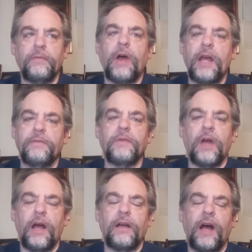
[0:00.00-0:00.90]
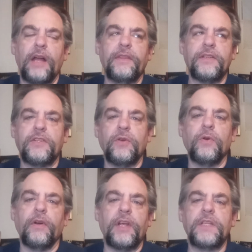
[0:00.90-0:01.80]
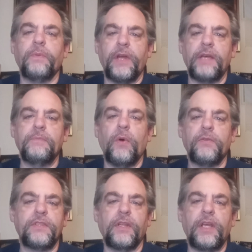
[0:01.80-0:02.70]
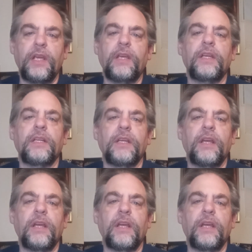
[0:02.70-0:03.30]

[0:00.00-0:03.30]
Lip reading: on this tour. He's playing mostly